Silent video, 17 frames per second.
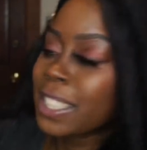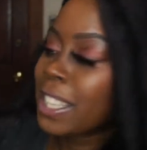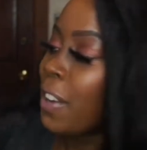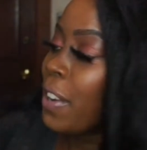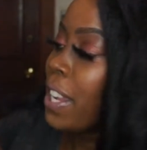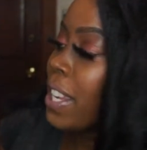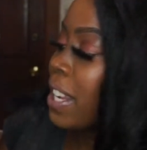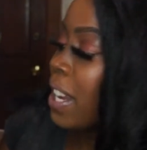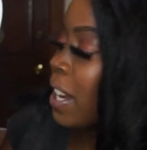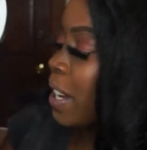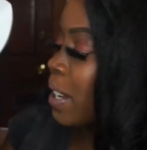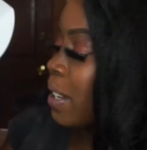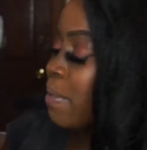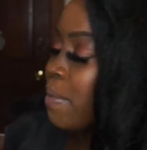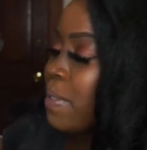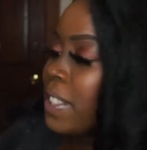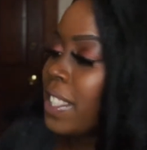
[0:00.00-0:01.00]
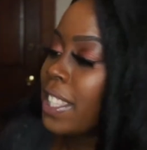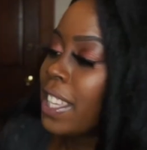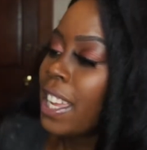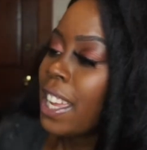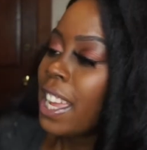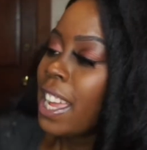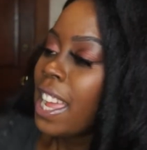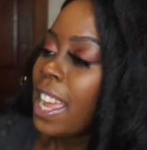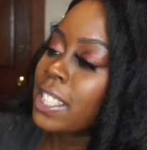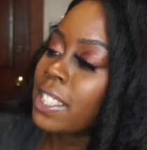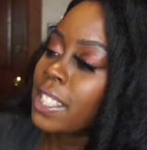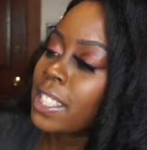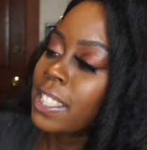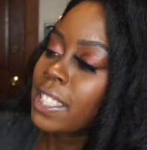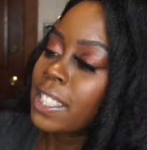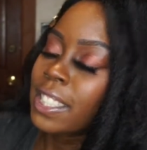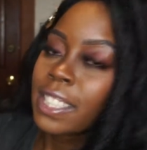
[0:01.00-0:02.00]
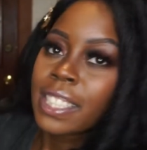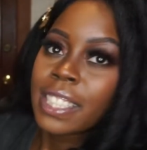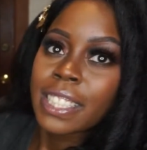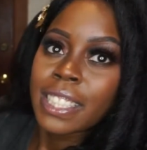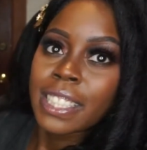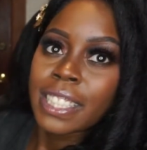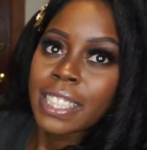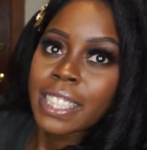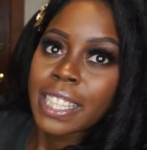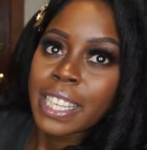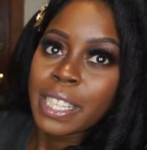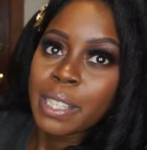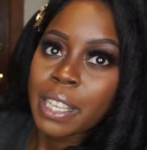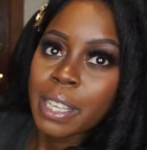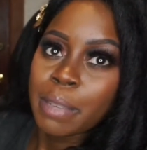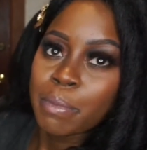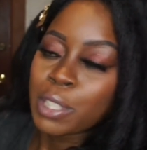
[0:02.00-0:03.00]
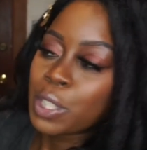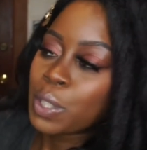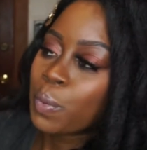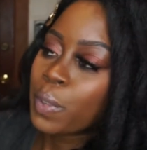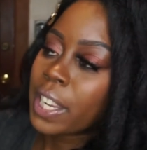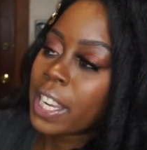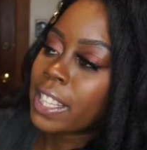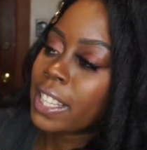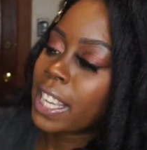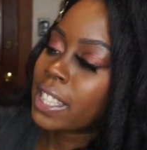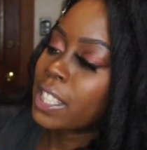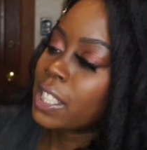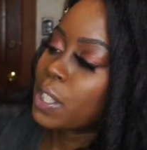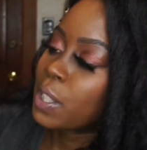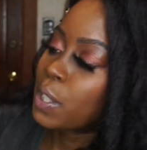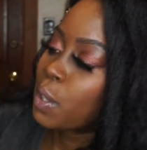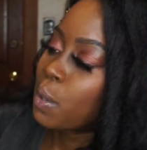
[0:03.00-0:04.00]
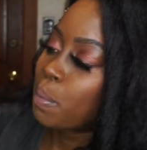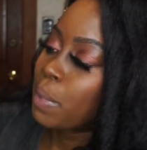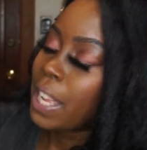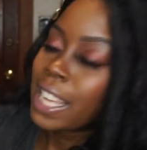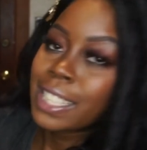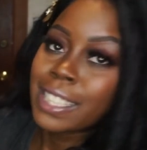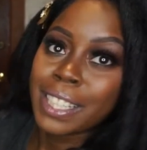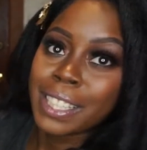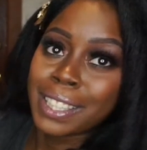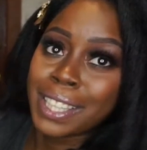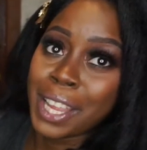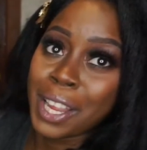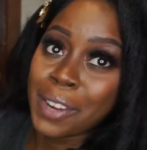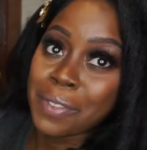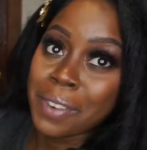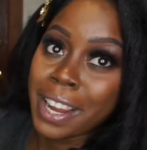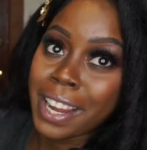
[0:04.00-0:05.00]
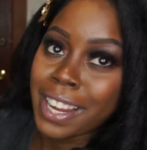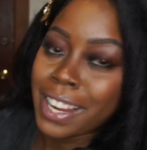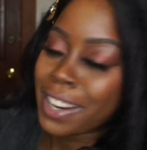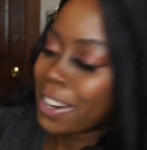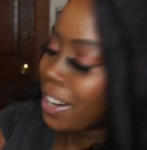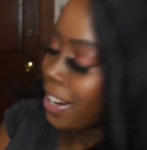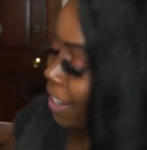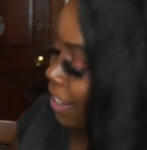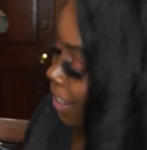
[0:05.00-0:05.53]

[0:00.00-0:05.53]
how it comes. It's just slid in between like this little plastic thing right here.